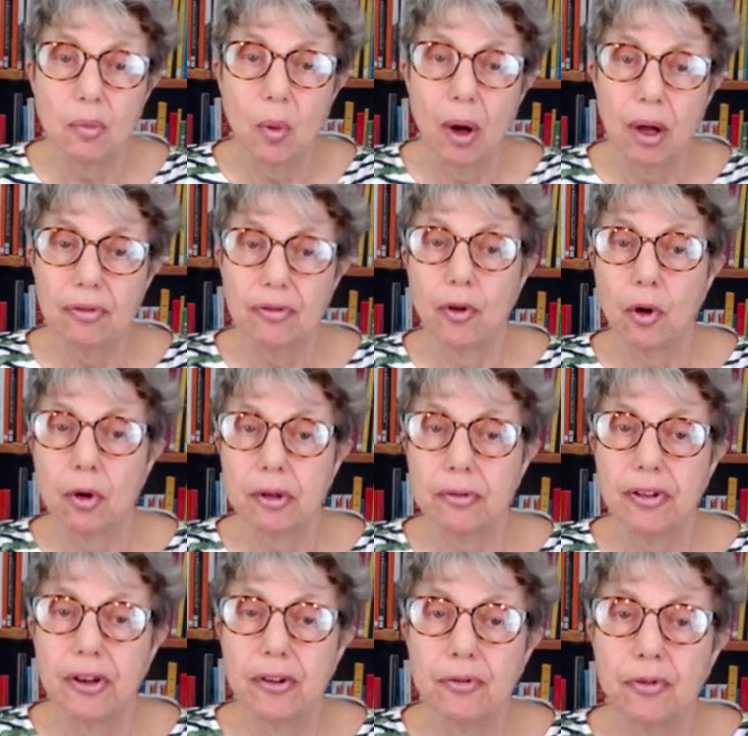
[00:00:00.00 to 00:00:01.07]
while four of
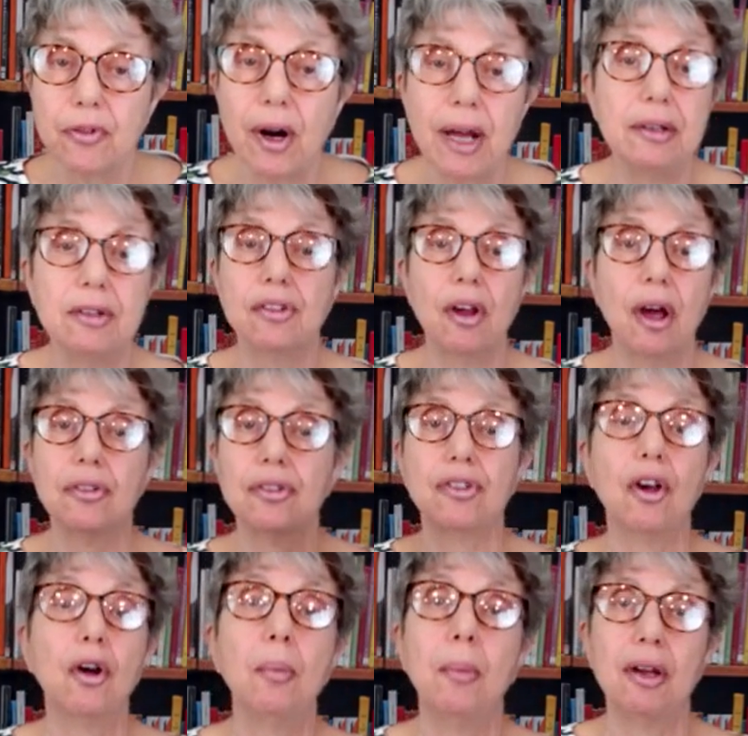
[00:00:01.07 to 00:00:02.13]
her friends are
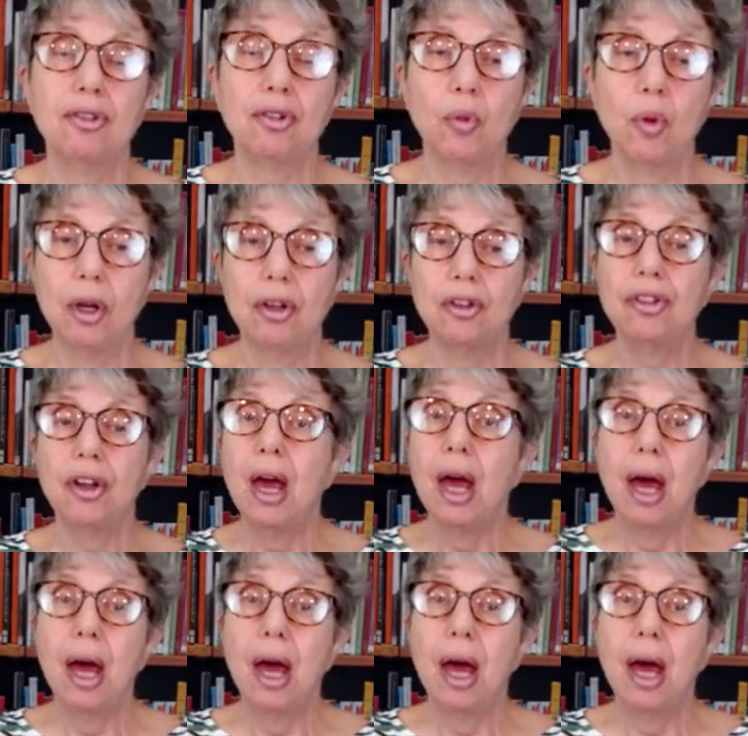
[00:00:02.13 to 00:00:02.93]
so much worse